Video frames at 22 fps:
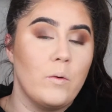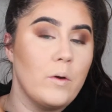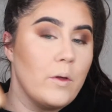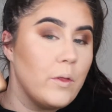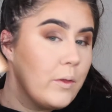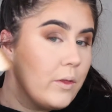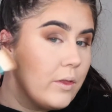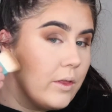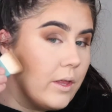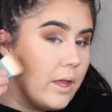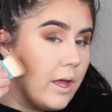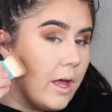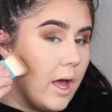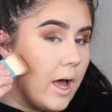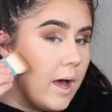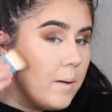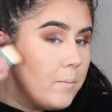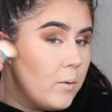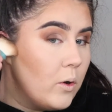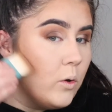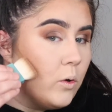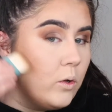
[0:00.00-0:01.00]
in with
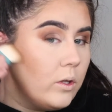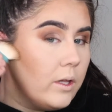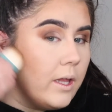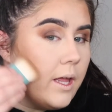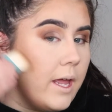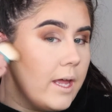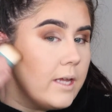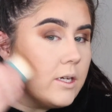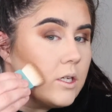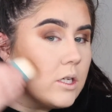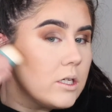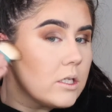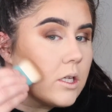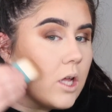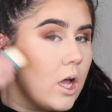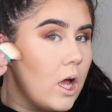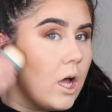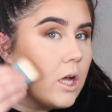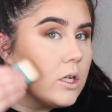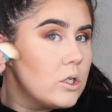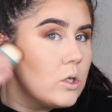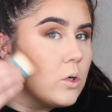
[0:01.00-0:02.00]
Hoola and just
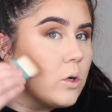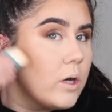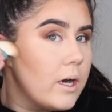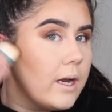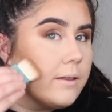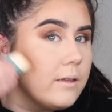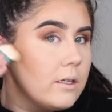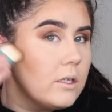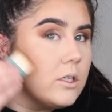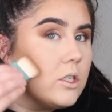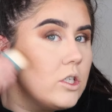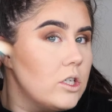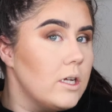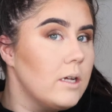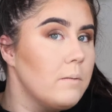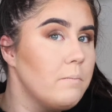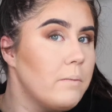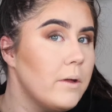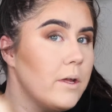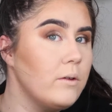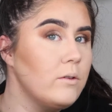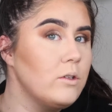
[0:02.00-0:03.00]
contour out the
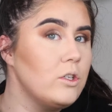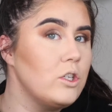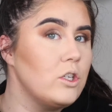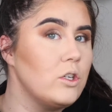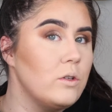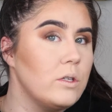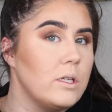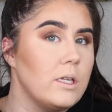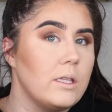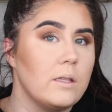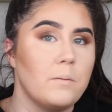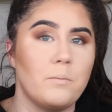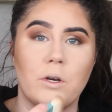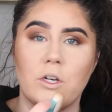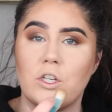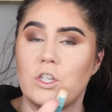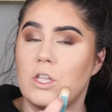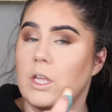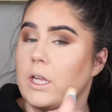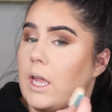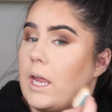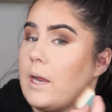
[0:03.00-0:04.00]
cheekbones using the
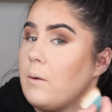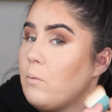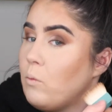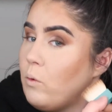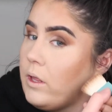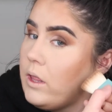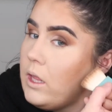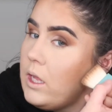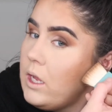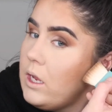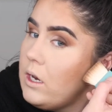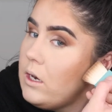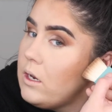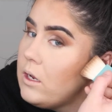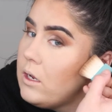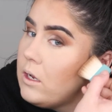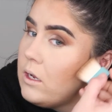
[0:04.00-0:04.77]
brush that came with it.